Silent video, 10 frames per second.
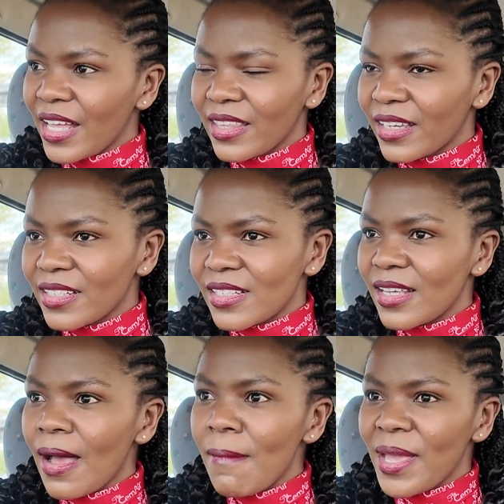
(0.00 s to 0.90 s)
I think it's
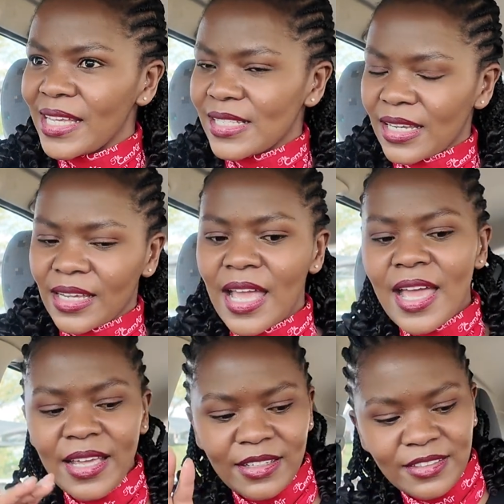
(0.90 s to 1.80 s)

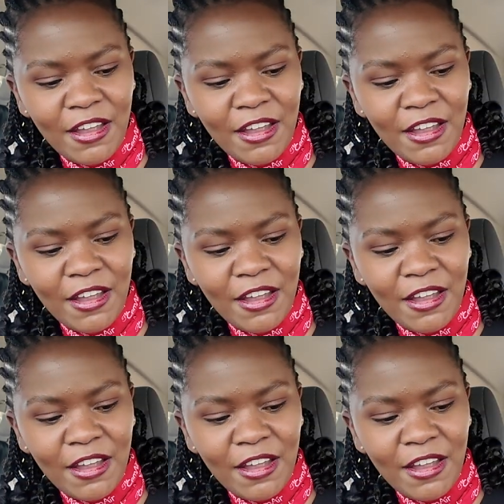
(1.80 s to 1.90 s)
amazing.